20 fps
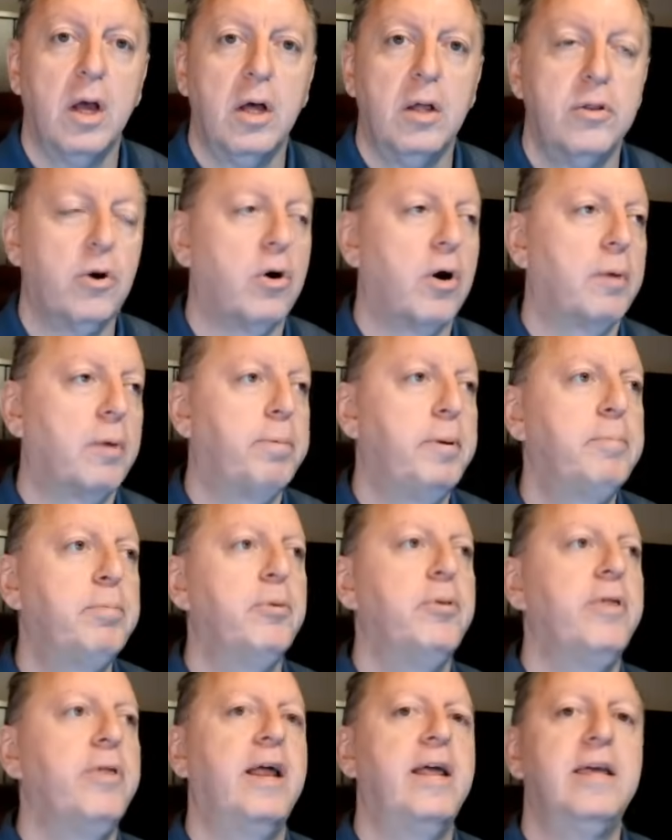There are
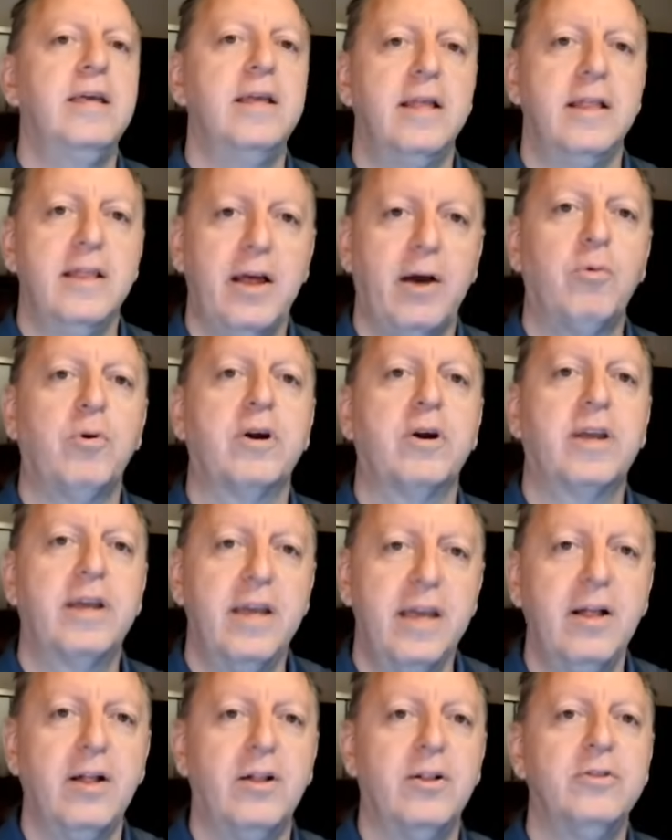people that he that were
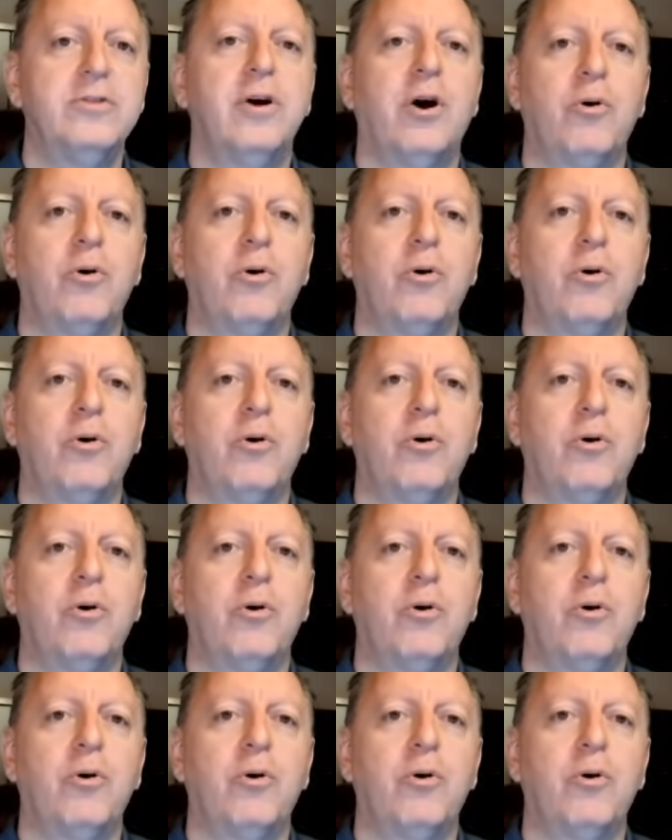killed